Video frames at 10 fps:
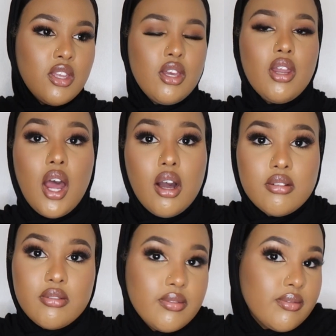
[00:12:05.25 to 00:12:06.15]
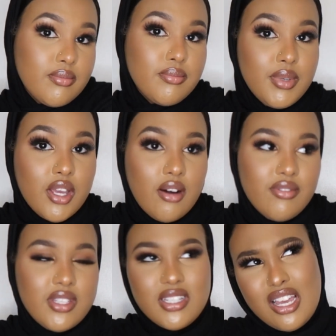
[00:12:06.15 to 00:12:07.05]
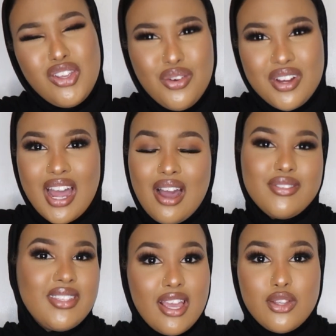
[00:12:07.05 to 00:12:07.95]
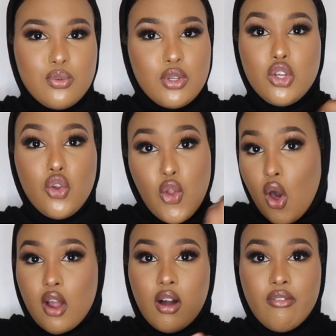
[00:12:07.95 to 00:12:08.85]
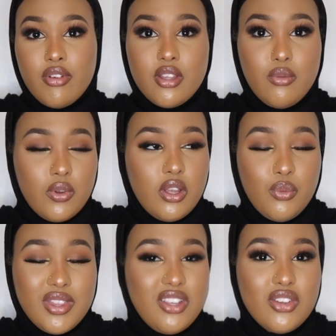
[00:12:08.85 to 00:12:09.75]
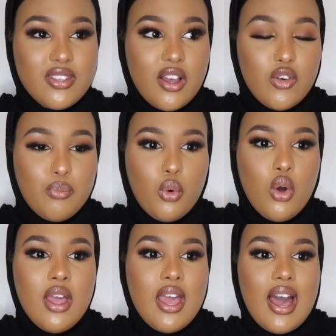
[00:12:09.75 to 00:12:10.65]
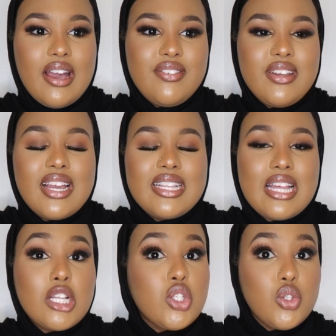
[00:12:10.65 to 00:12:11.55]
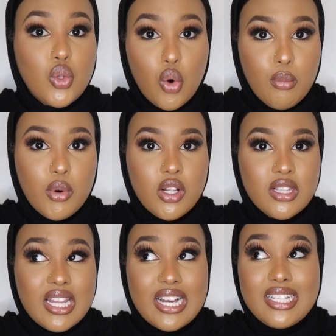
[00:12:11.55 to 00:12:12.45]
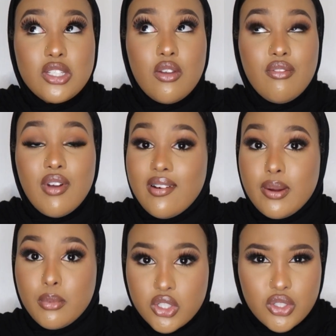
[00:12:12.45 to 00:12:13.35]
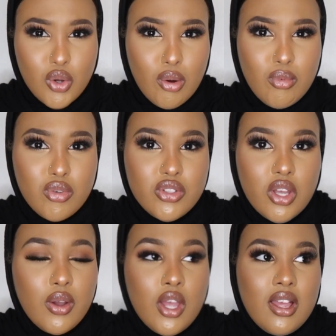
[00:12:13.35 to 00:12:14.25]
you know, be confident. And you're gonna have days when you're not confident within yourself, but I feel like that's normal. That is very much normal. So